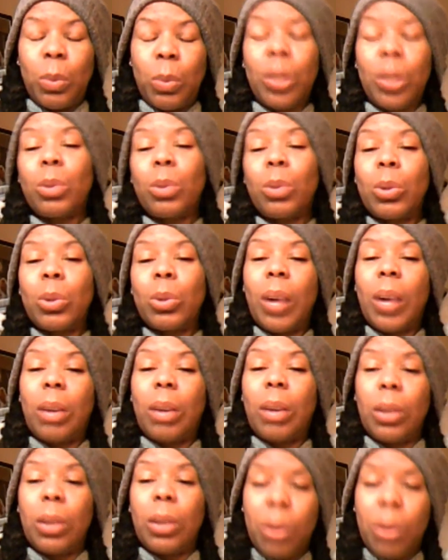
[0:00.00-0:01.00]
We don't know
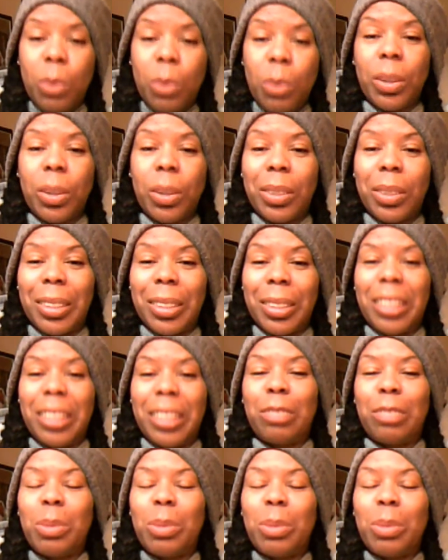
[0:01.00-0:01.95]
how long we're going to live,